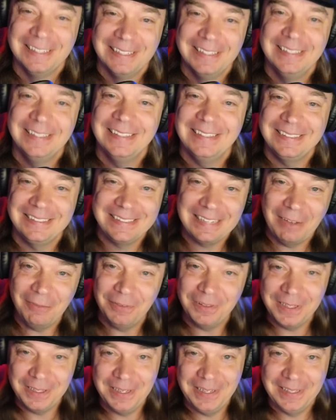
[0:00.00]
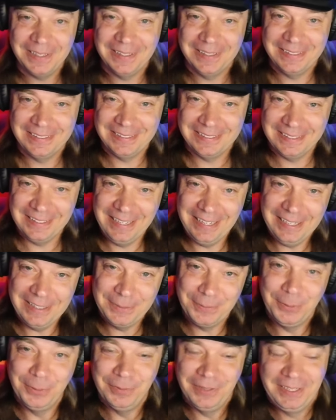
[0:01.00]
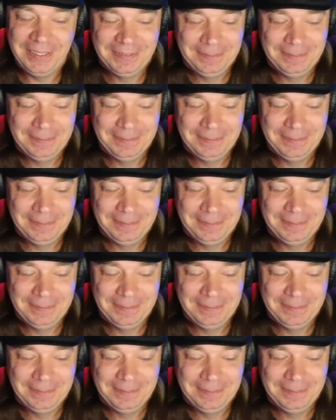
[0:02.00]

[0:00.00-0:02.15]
This is a kid's movie.